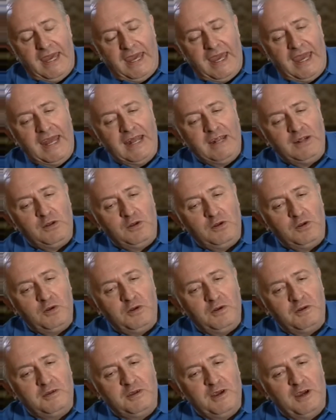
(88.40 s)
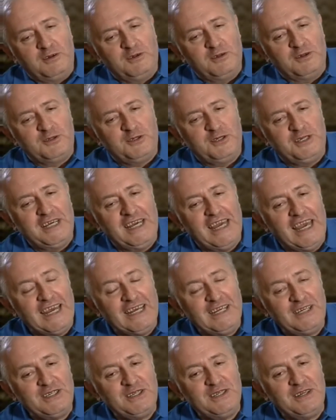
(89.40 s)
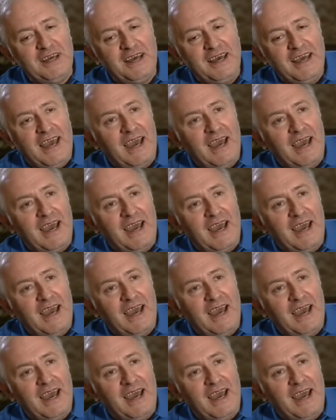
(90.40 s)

And the association,